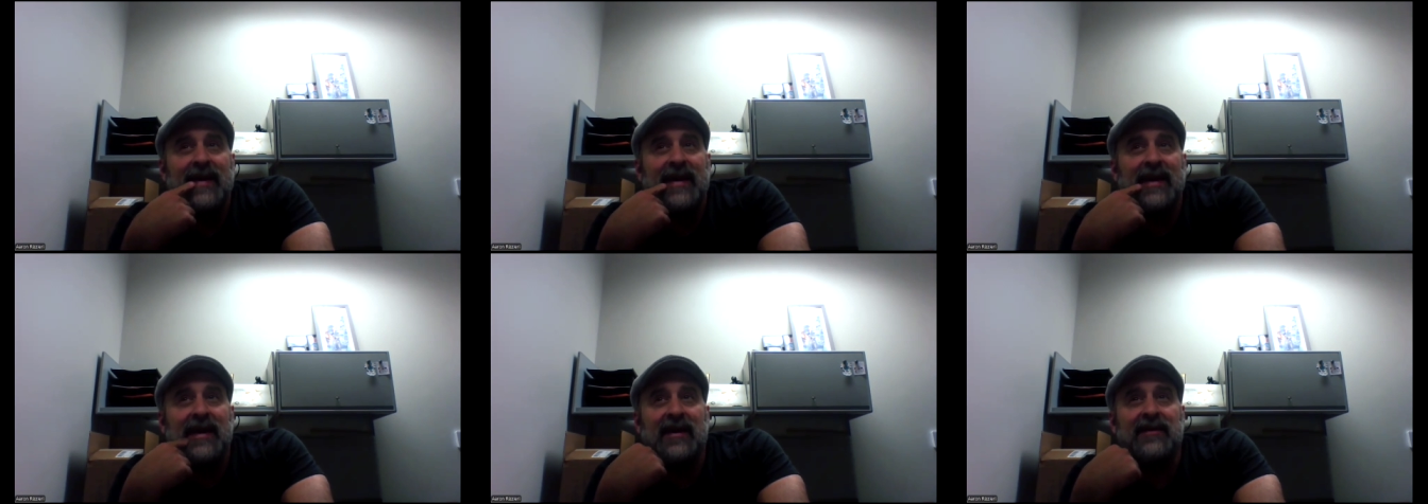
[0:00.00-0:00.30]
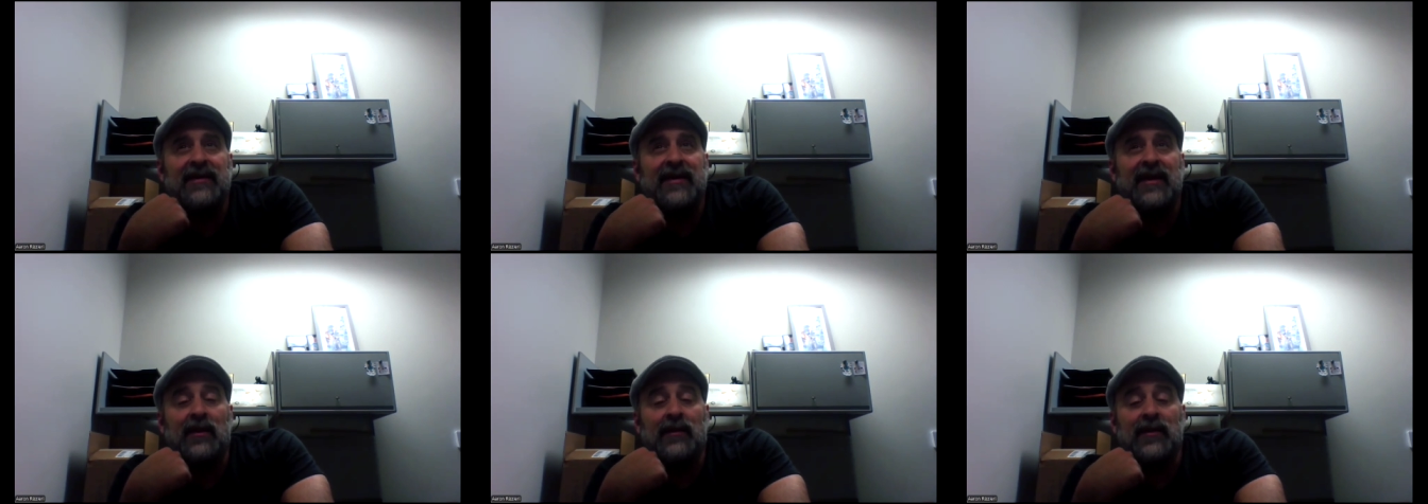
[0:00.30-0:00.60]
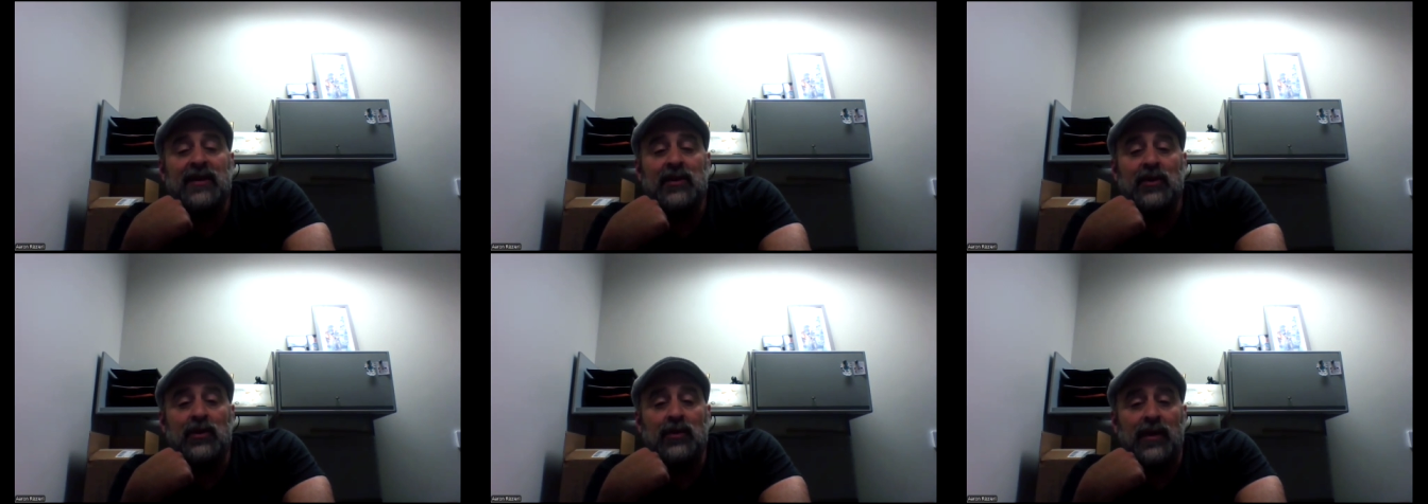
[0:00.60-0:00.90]
and that'll
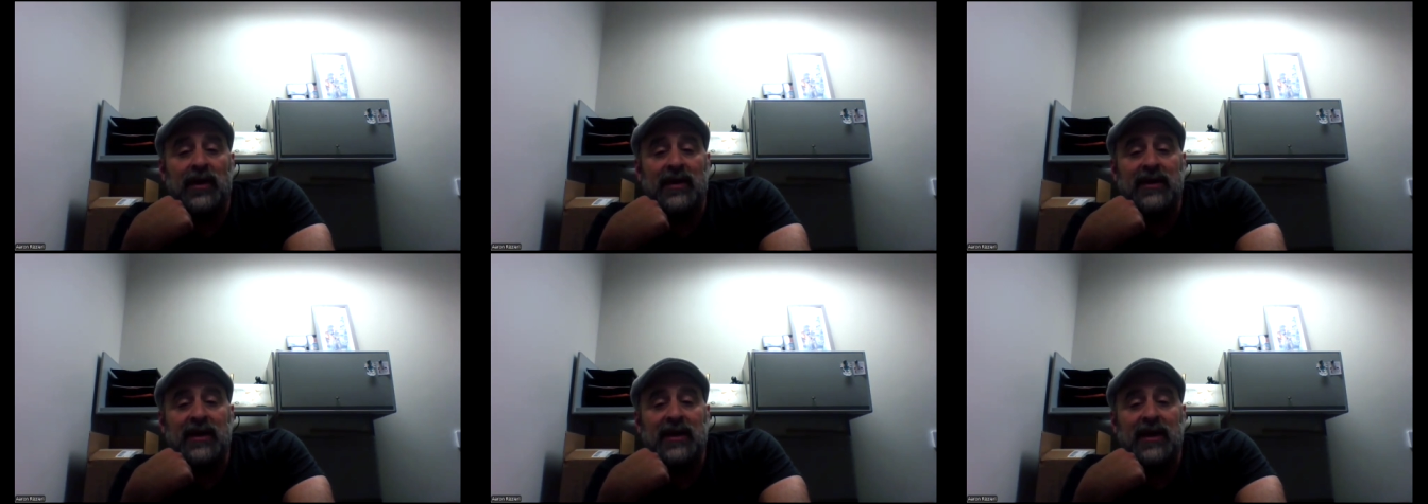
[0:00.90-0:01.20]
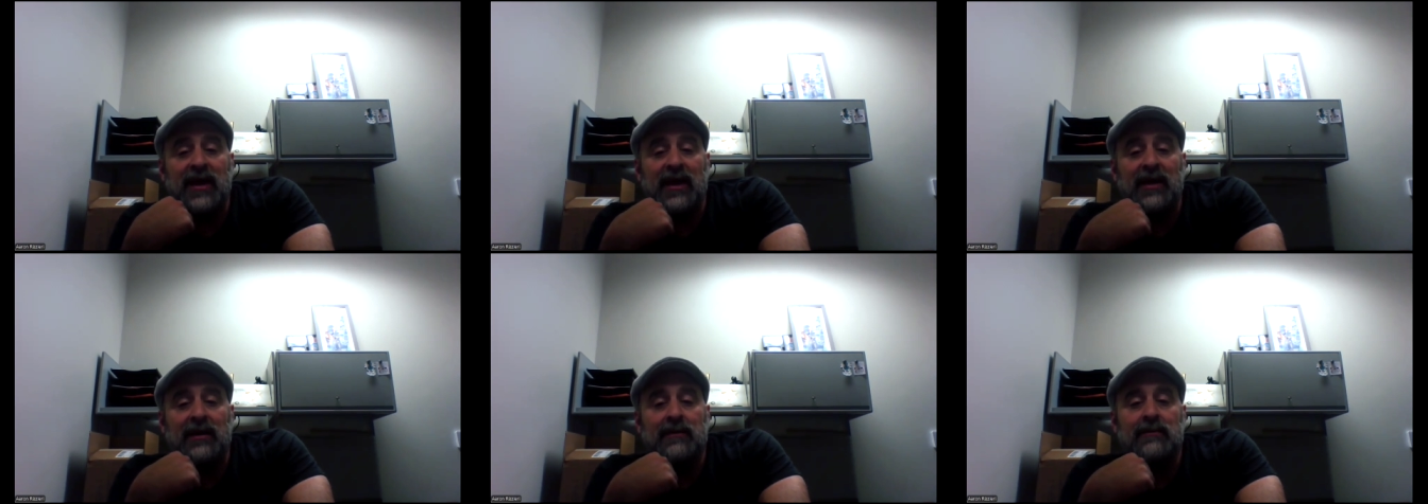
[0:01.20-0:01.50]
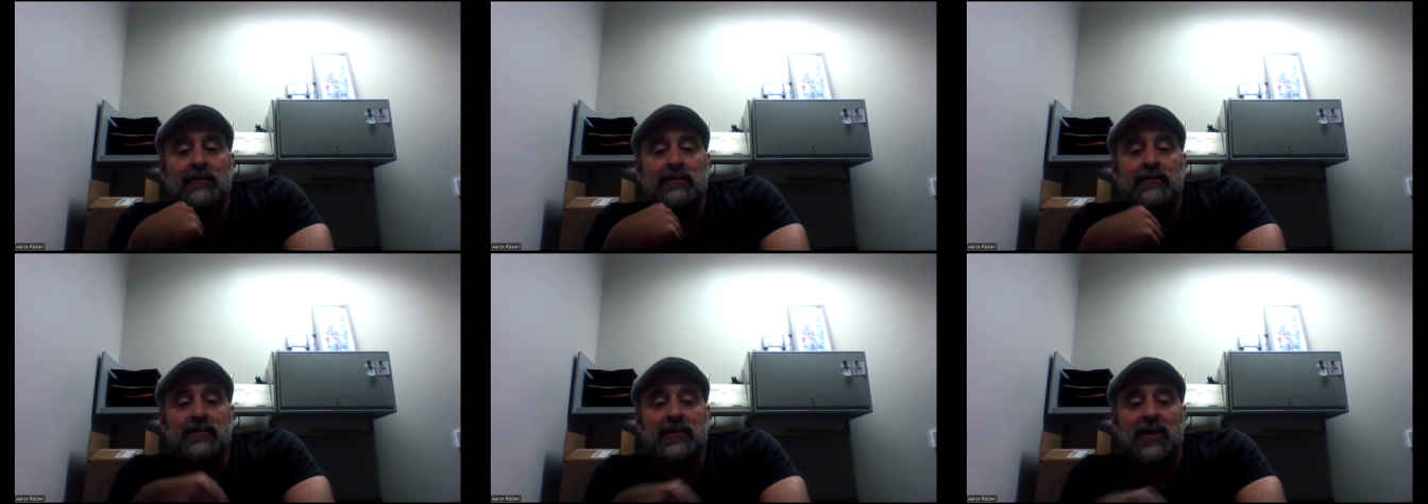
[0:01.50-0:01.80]
be due Monday night.
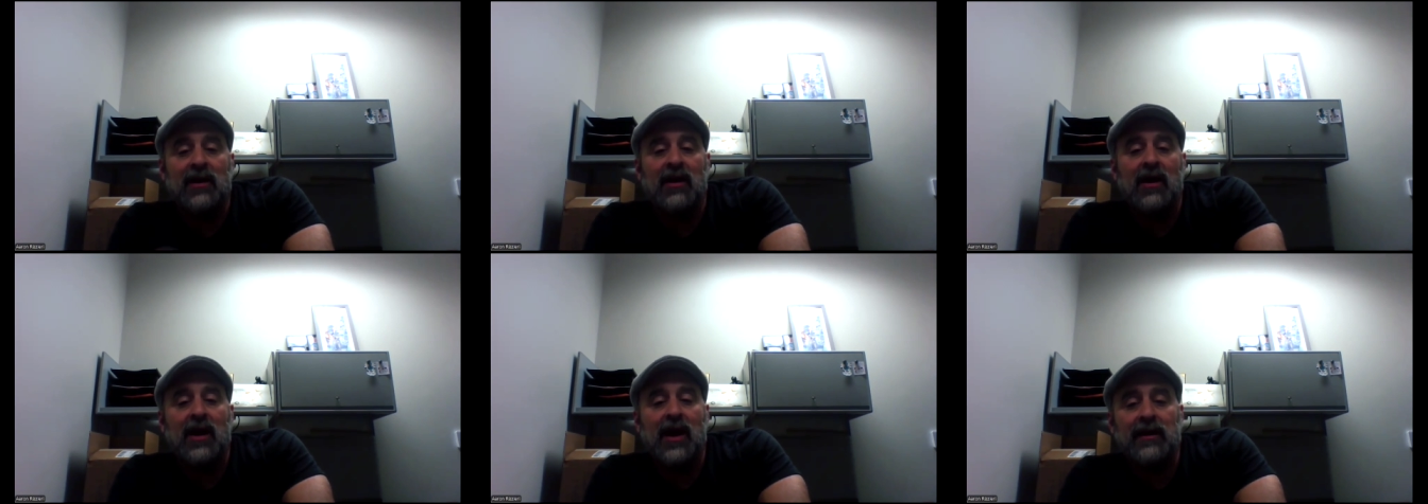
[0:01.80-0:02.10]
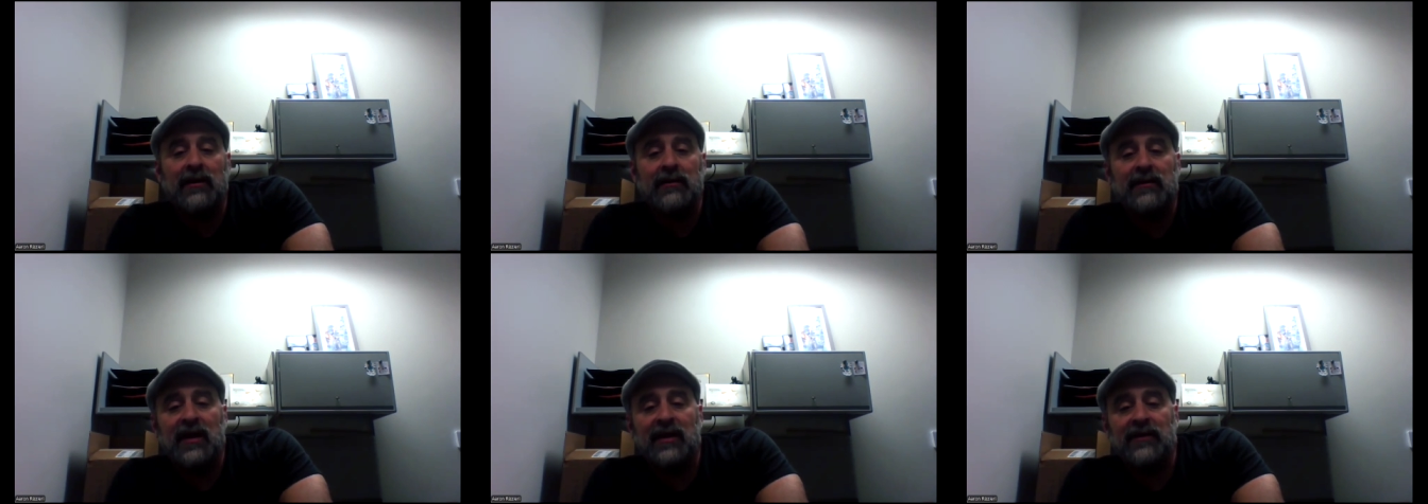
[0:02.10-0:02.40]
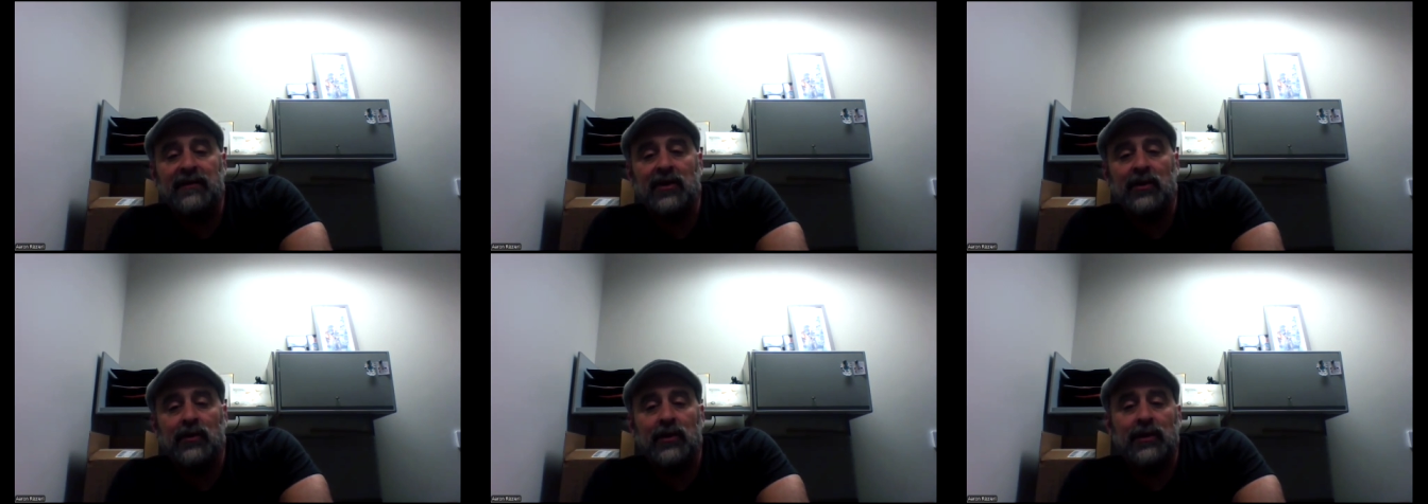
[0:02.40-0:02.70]
All right,
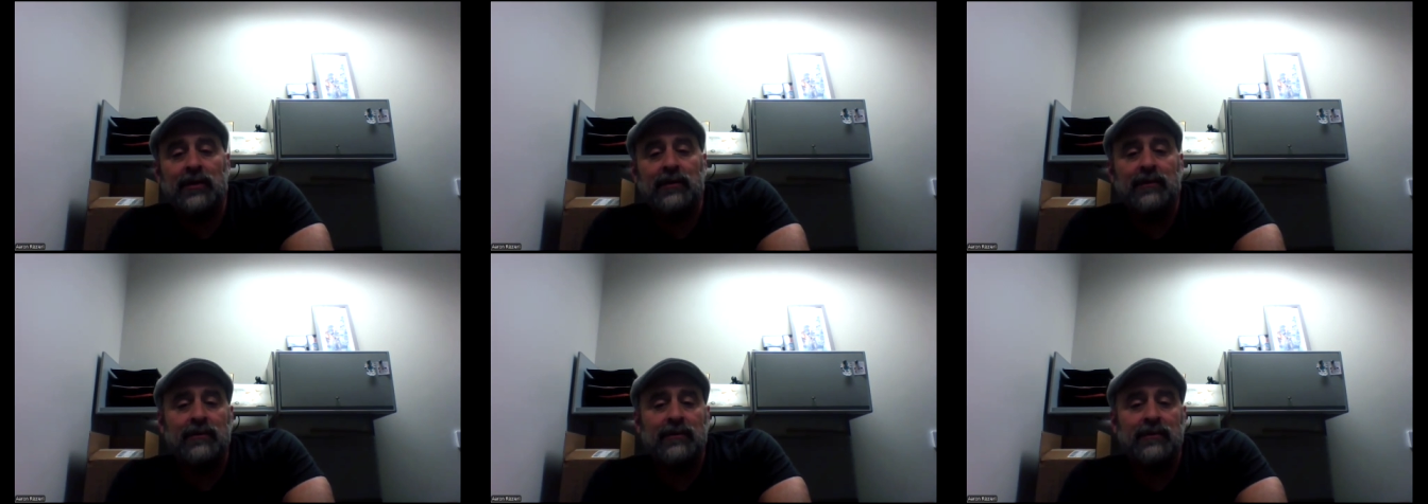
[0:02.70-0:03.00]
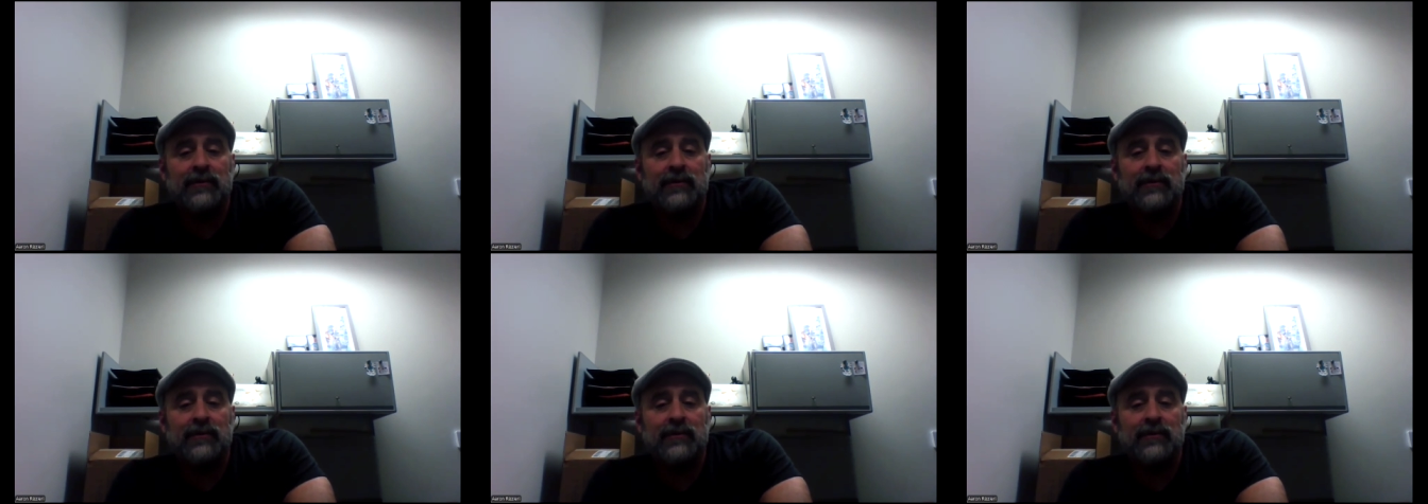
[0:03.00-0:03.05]
have a good one.